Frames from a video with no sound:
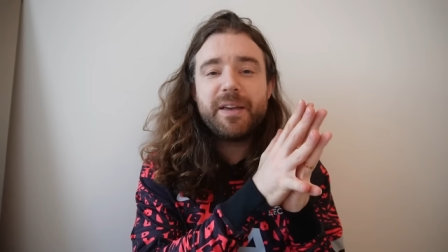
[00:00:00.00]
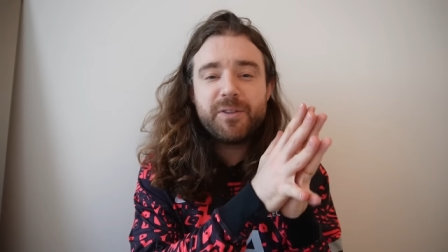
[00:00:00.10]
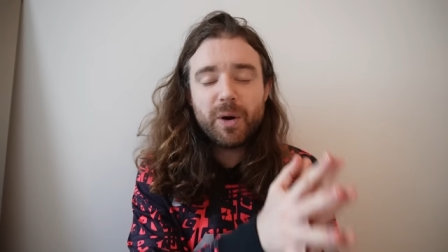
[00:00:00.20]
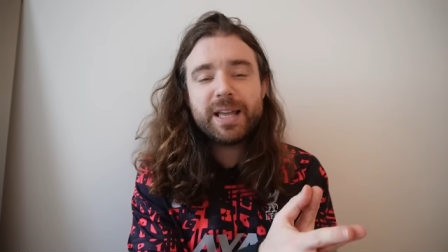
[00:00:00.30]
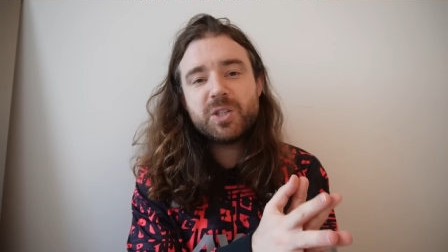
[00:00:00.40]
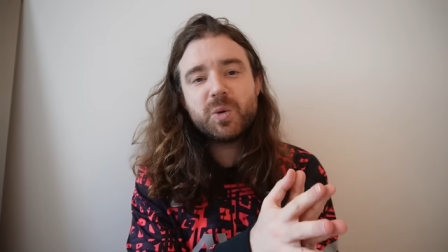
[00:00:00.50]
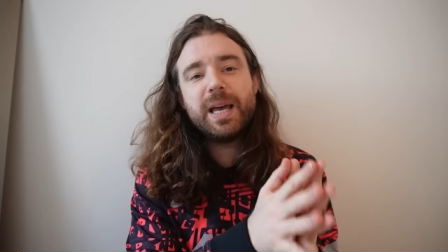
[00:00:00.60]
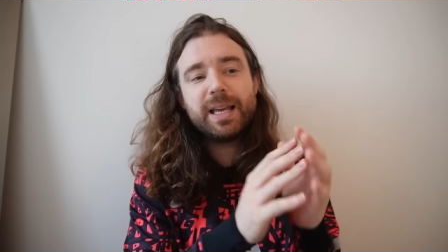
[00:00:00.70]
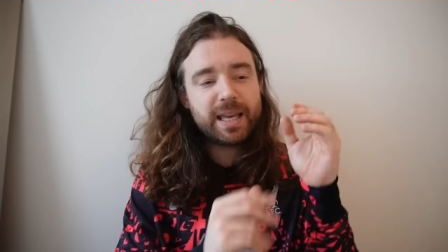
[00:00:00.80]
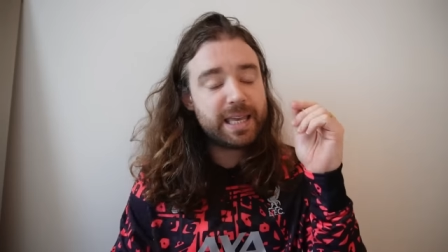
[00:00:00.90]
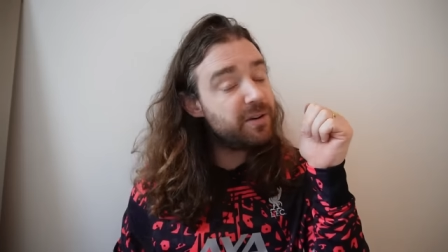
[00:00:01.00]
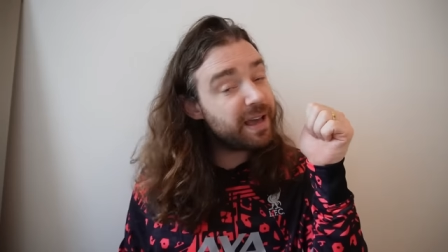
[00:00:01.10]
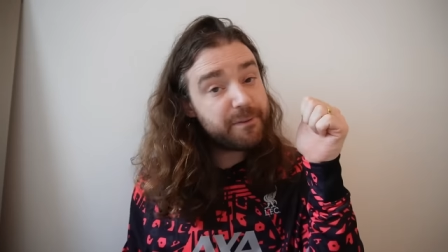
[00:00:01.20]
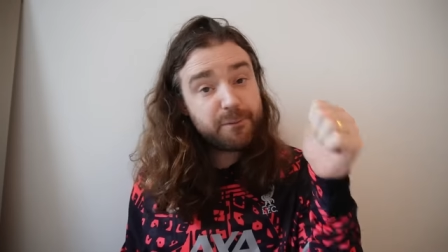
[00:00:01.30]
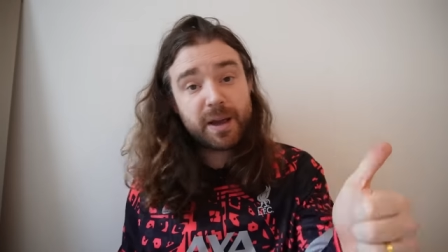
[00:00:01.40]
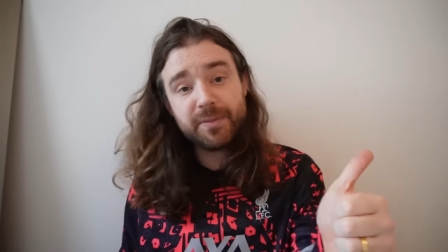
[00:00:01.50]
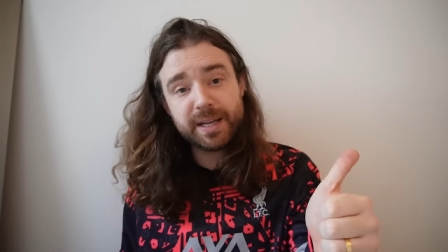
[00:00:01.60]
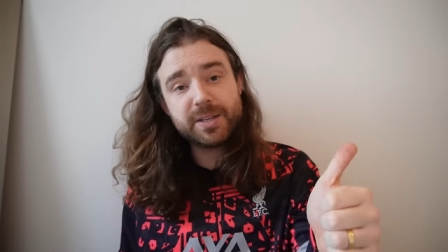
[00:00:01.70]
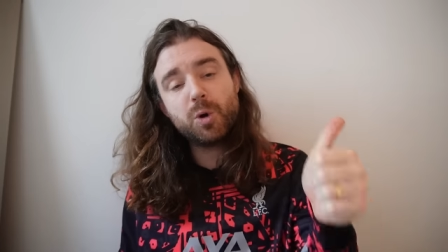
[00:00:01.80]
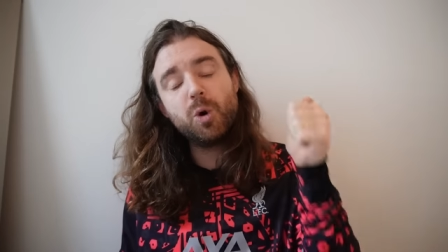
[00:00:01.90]
If you're into it, you can get free on the
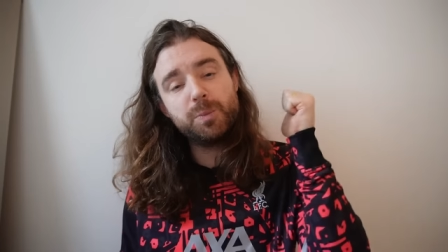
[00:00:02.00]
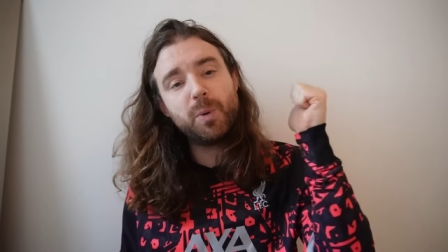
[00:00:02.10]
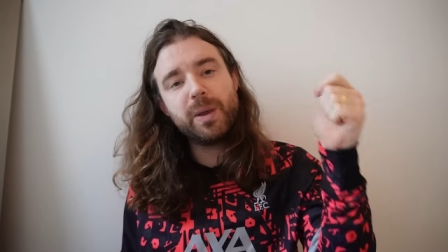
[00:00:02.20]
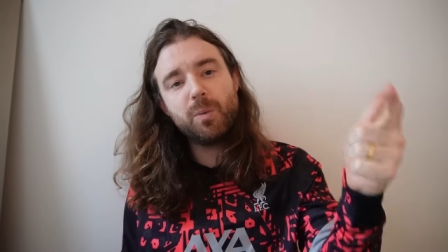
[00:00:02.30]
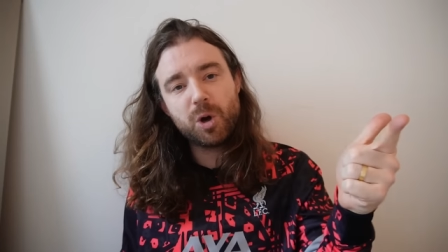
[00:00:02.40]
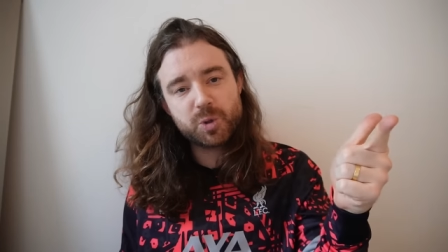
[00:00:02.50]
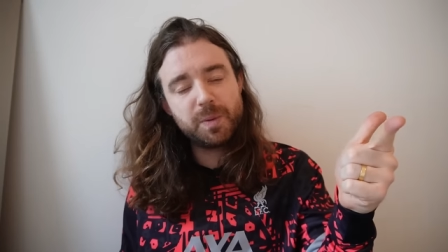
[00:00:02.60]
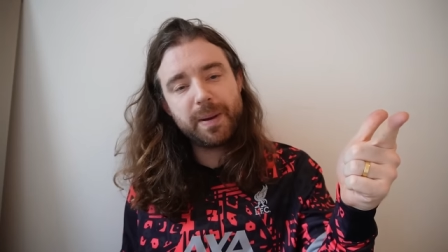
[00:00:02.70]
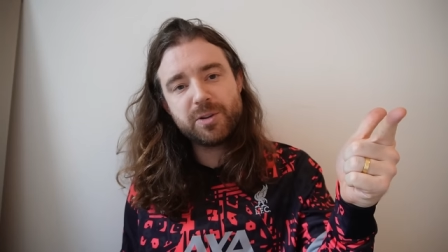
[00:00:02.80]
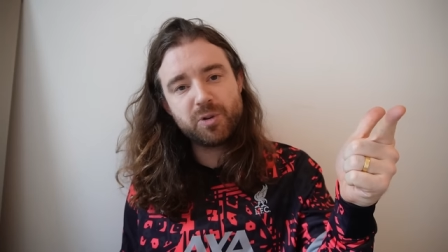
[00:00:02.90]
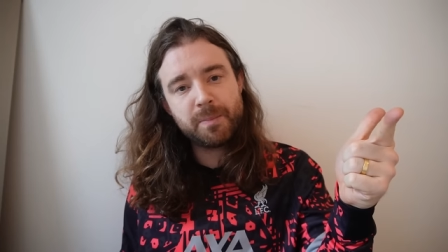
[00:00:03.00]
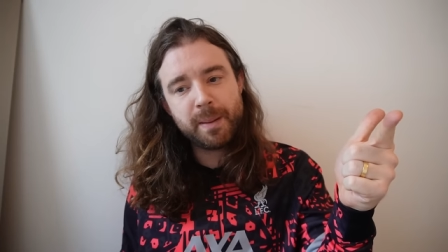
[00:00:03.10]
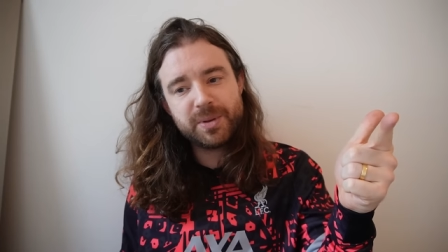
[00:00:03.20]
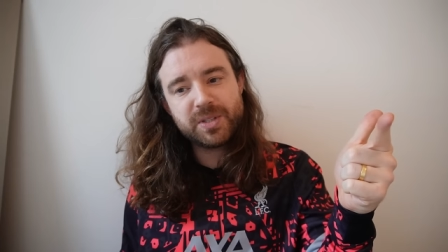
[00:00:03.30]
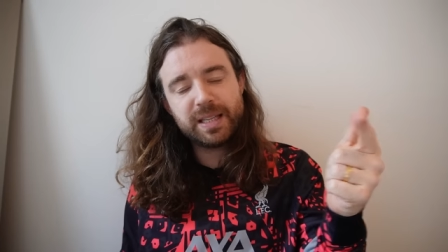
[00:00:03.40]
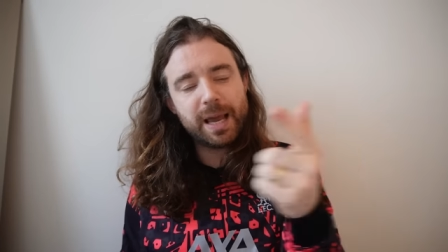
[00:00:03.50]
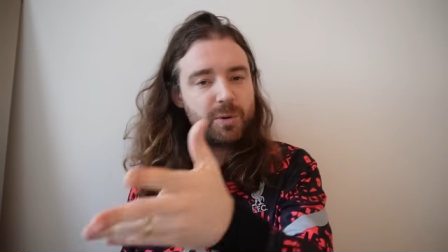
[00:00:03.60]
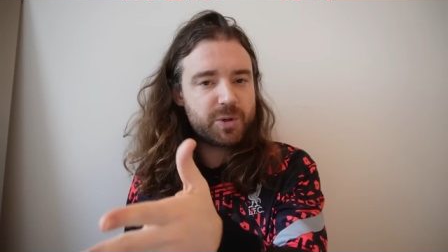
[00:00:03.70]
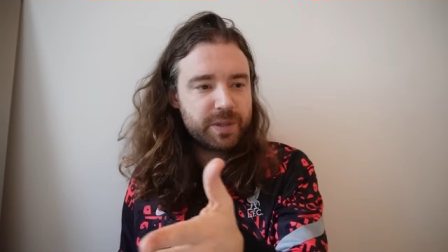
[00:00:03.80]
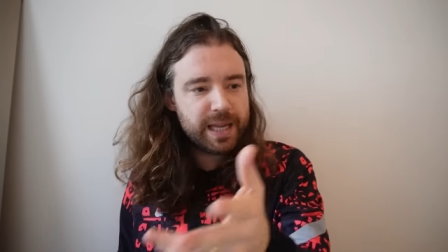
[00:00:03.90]
Discord, but we watched with Patreon members today,
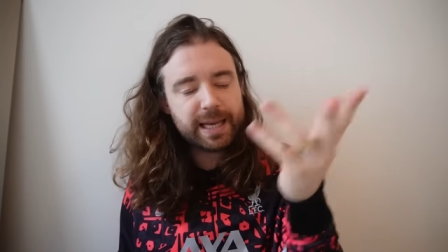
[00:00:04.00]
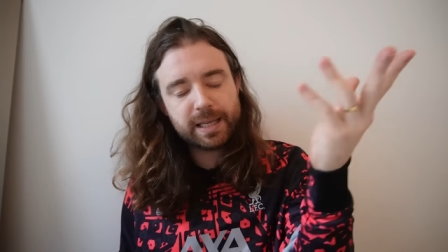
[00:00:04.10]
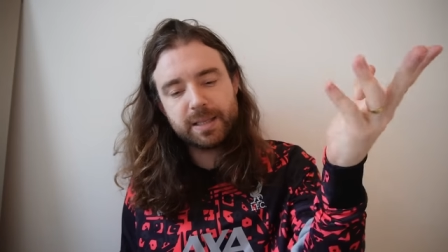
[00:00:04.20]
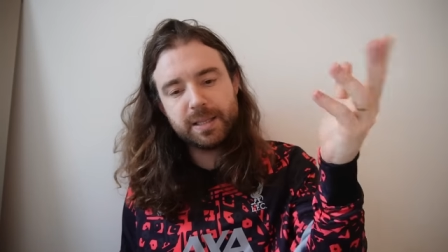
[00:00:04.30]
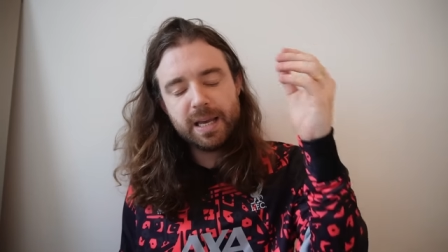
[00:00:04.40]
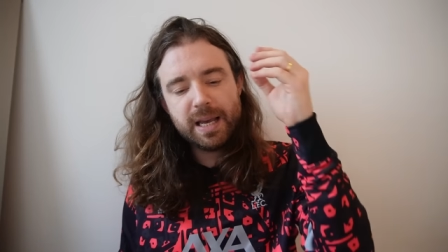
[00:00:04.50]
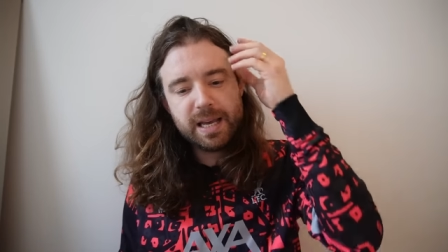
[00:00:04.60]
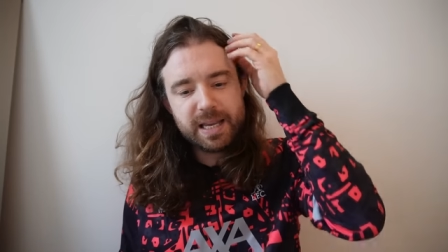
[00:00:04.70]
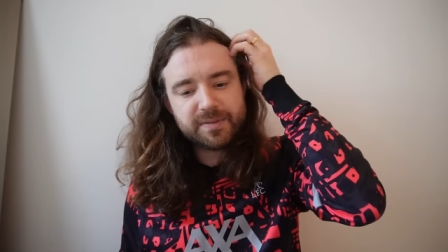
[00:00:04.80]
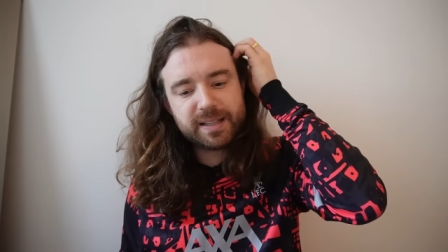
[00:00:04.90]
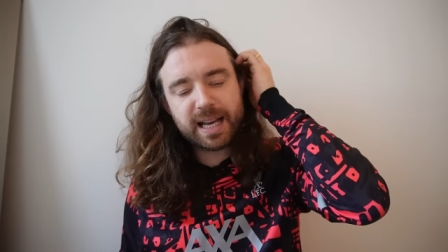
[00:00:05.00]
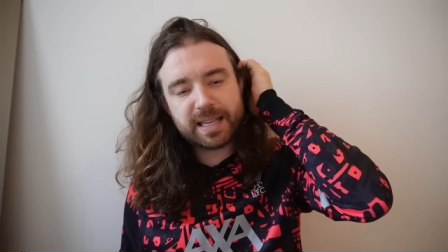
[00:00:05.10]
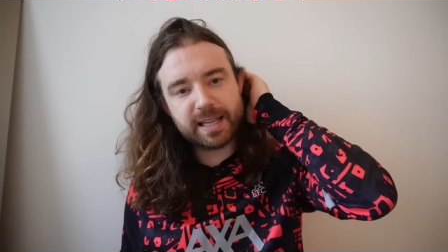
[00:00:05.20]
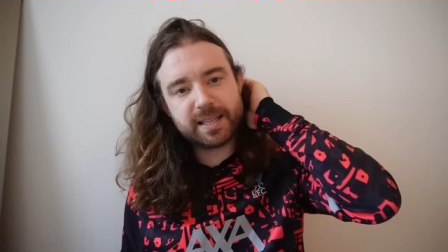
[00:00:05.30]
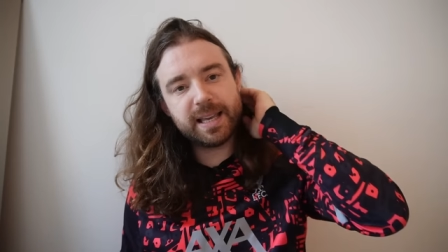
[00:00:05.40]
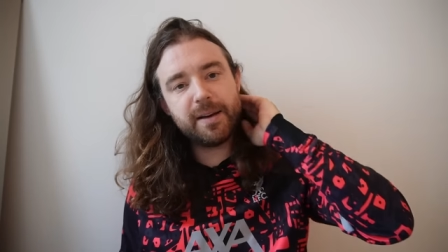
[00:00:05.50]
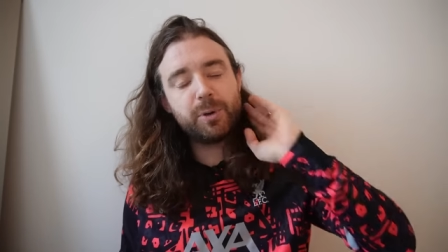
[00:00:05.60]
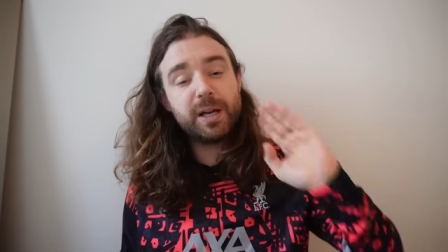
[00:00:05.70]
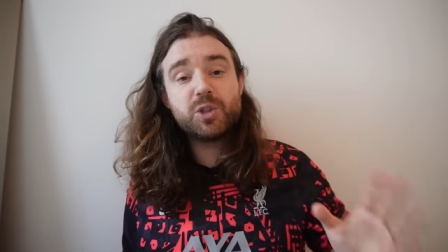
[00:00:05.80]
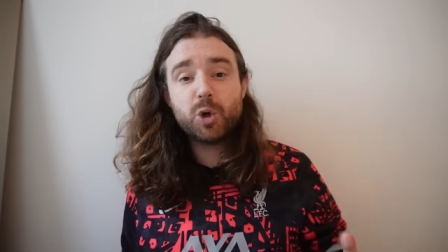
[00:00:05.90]
watched with Nick, and it's fantastic to see
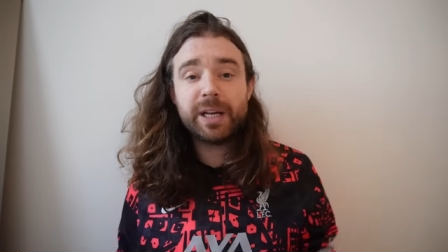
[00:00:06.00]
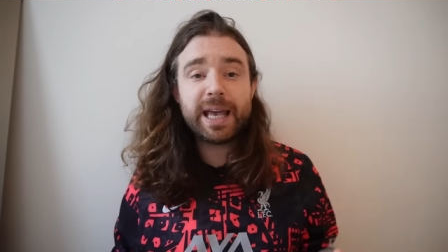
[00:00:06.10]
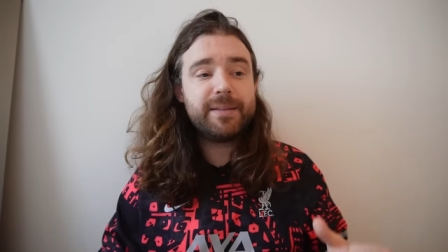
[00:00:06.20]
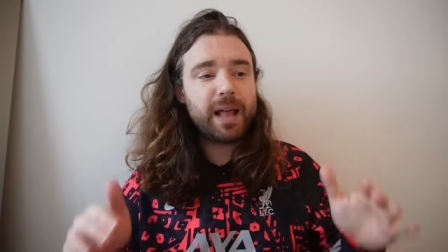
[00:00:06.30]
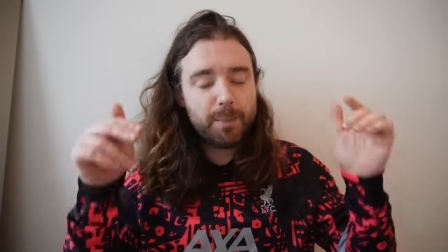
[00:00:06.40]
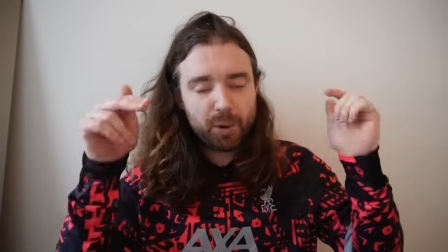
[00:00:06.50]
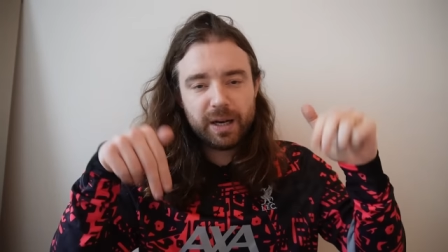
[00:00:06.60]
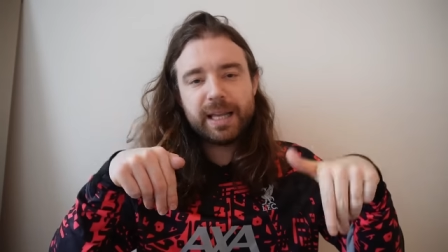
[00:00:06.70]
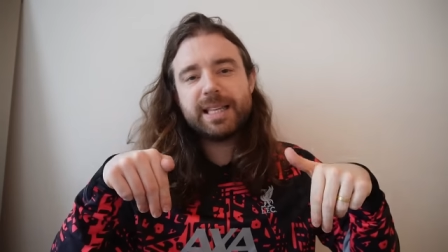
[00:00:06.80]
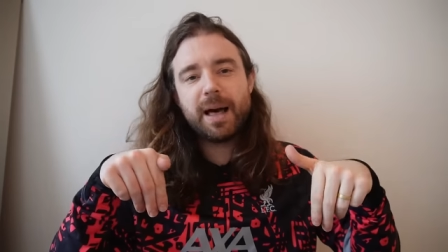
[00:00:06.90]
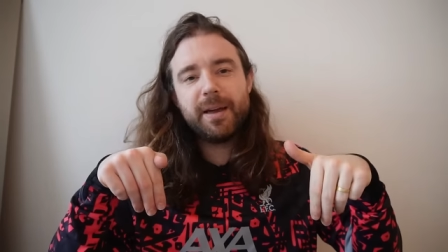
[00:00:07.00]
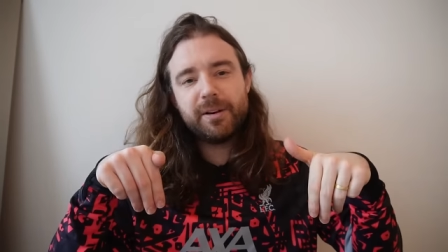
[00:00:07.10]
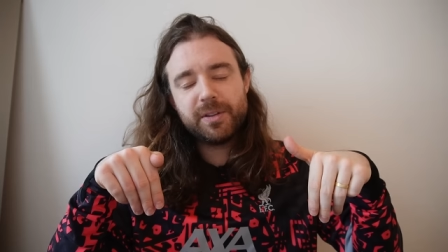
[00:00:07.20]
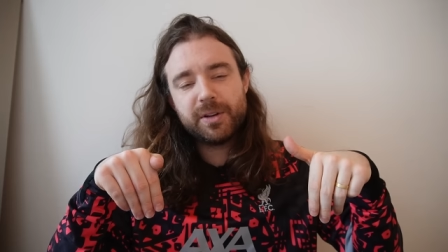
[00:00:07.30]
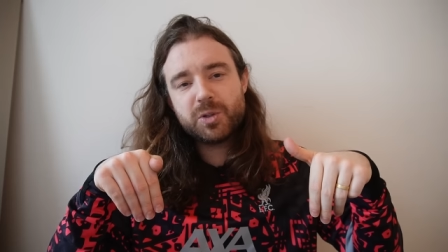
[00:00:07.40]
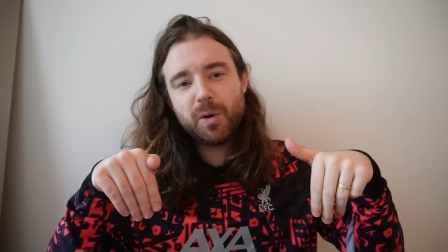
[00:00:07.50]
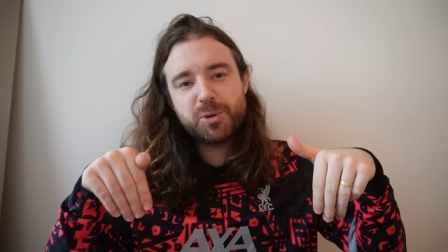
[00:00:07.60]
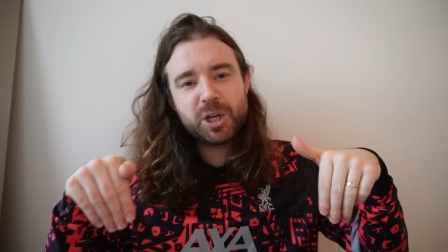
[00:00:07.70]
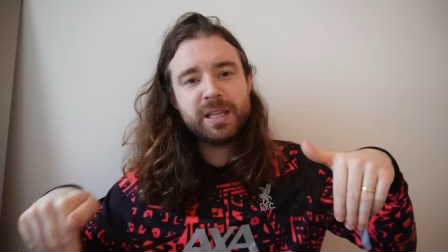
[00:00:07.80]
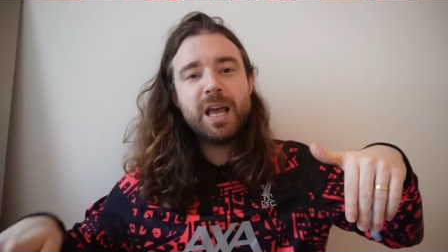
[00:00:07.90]
everyone else joining it. I'll put the link down there in the
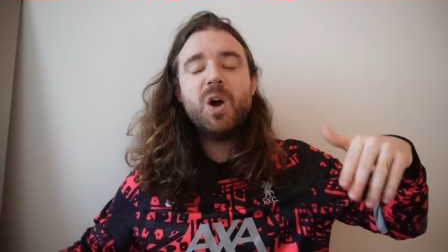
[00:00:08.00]
description.